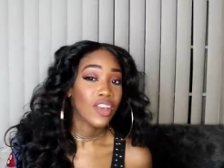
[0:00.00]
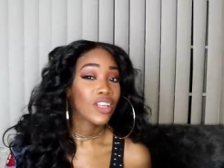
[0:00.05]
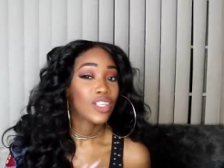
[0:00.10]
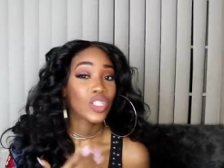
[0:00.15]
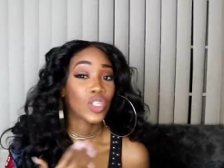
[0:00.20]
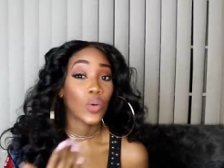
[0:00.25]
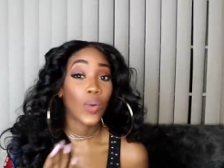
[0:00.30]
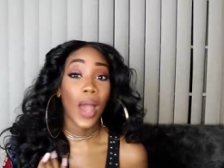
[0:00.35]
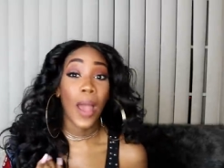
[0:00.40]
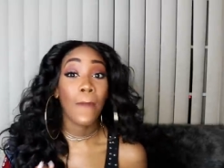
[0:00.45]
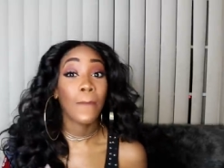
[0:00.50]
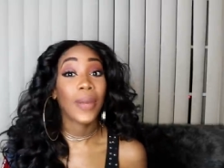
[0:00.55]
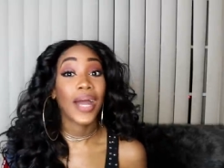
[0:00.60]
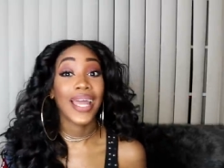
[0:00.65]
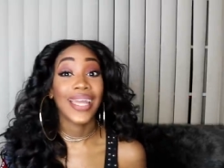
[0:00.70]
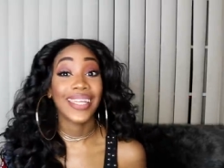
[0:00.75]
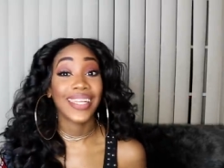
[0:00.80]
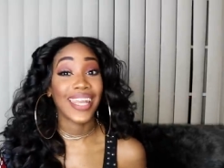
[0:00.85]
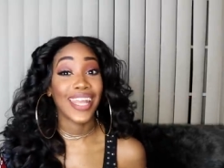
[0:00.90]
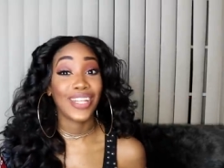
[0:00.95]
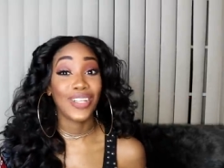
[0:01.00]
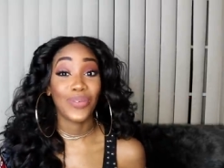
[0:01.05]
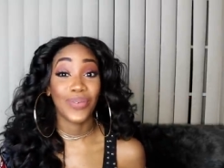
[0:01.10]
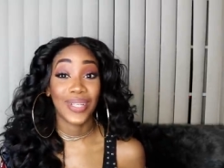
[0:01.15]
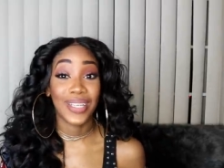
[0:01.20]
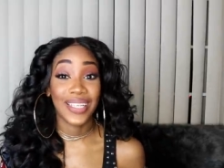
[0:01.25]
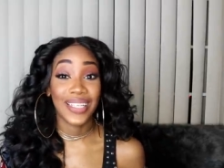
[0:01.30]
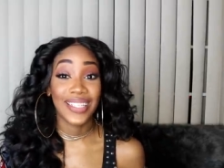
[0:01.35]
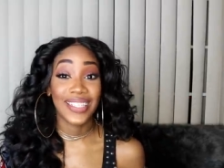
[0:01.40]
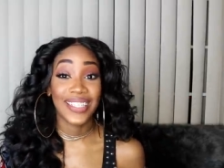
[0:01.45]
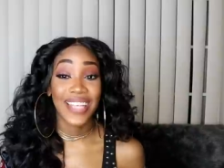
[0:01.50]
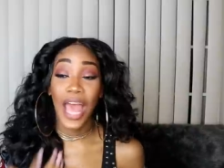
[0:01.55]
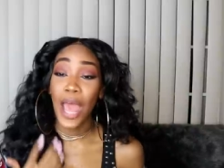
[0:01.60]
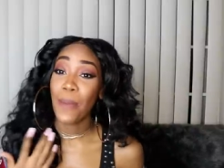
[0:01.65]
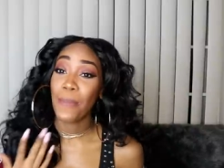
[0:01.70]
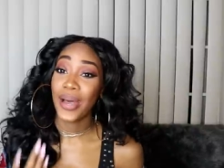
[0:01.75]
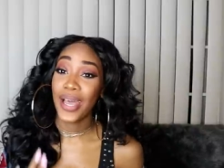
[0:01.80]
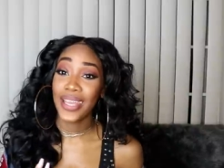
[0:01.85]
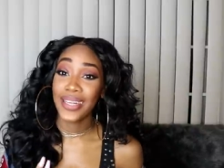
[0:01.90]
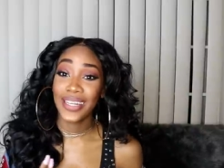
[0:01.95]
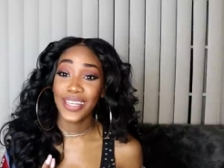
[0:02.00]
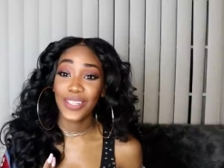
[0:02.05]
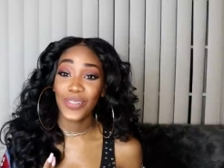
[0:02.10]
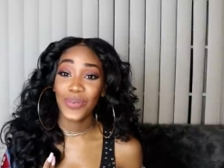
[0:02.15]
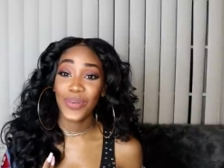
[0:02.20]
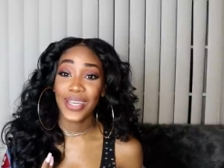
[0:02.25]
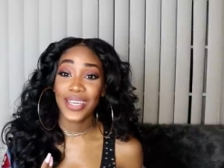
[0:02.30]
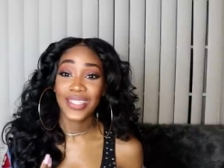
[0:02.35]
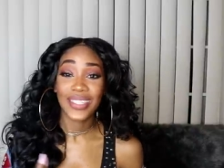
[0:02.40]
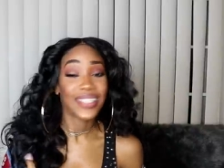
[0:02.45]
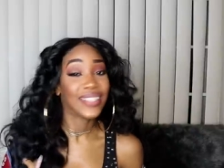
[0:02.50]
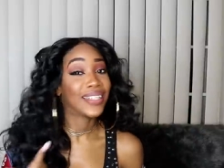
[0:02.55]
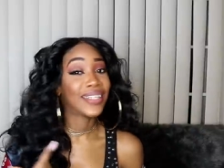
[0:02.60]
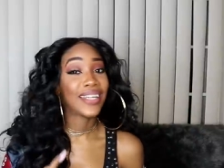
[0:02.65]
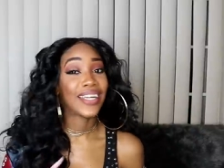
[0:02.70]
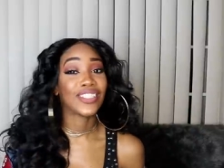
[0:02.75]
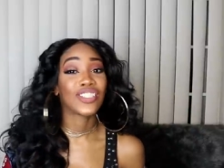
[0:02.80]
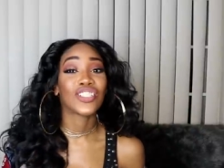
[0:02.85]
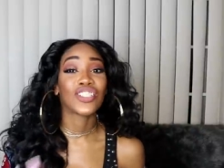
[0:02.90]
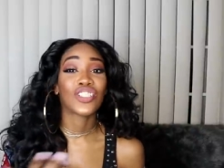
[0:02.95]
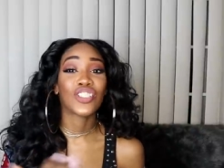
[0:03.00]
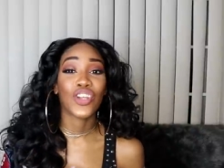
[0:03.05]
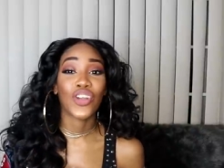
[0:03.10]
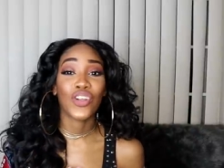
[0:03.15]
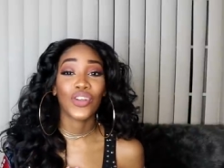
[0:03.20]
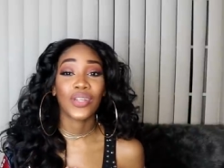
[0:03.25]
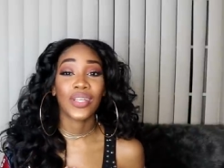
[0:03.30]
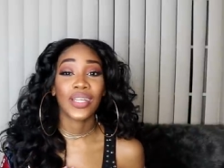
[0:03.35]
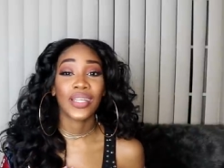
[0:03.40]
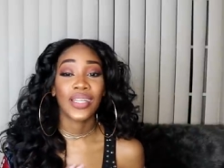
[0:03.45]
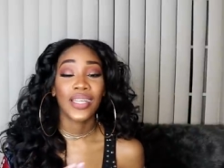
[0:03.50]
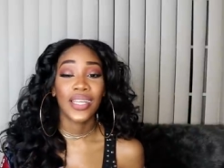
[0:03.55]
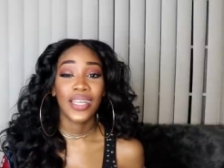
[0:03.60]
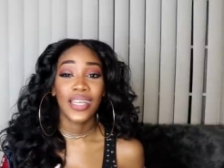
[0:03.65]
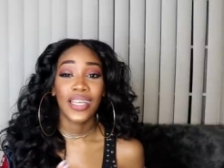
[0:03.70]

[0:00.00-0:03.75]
So I buy it anyways. I buy it anyways and then I just turn it